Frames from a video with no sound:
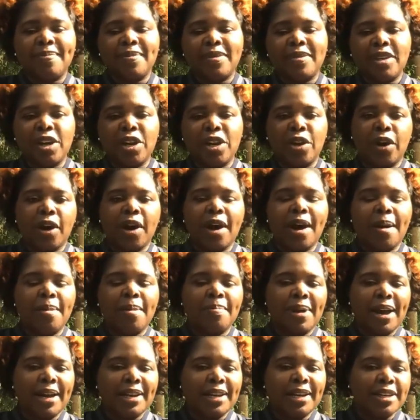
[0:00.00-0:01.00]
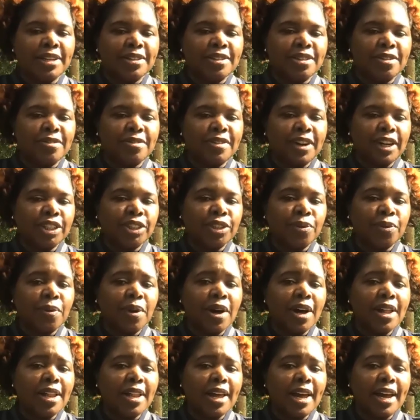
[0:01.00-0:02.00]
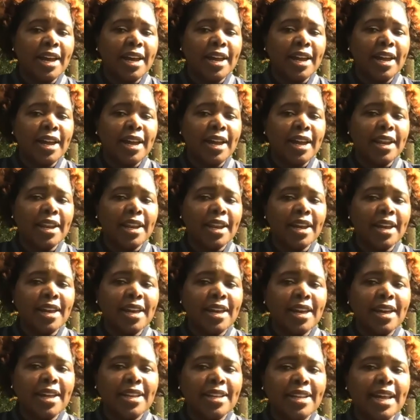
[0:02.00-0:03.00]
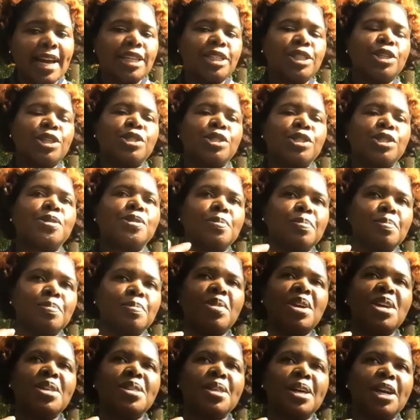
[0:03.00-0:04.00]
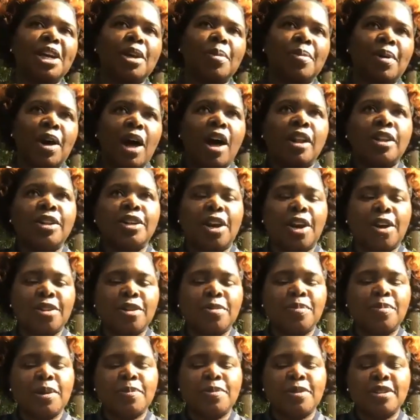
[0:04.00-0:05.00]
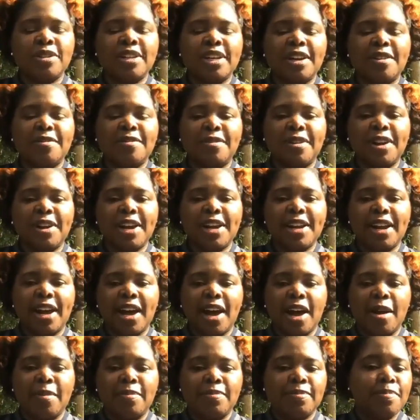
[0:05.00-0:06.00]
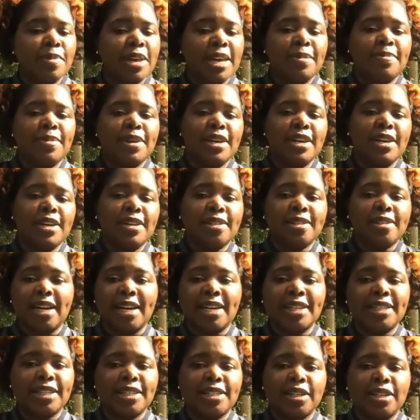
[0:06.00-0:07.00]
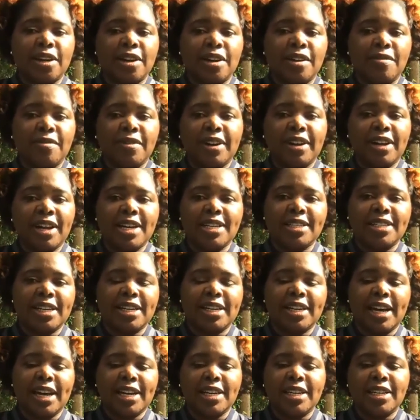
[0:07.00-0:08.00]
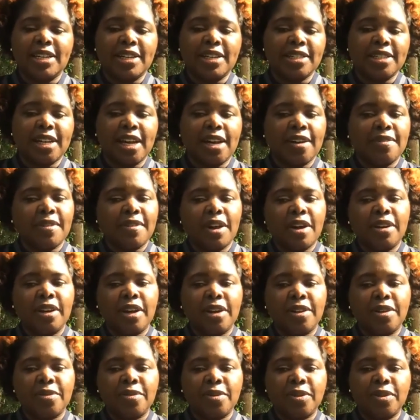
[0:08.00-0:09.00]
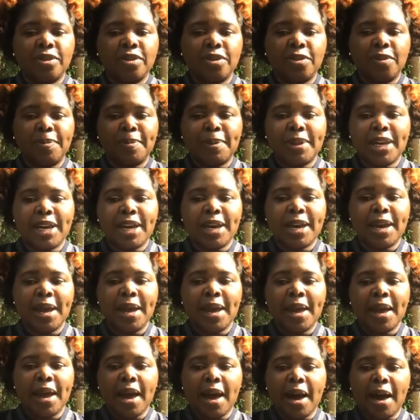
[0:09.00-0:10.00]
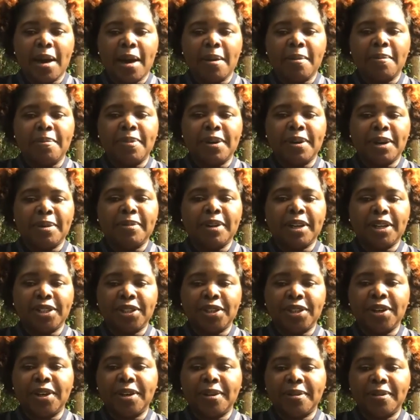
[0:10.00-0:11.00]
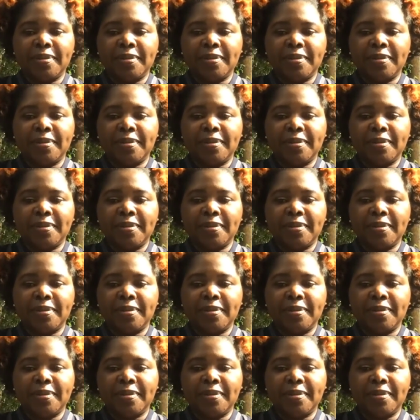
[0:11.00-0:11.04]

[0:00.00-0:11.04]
you know, combating this infection well. And that's just me thinking about all the other papers that I've read. Um, maybe scientists are realizing that it does have another role to play, um, but I'm not sure.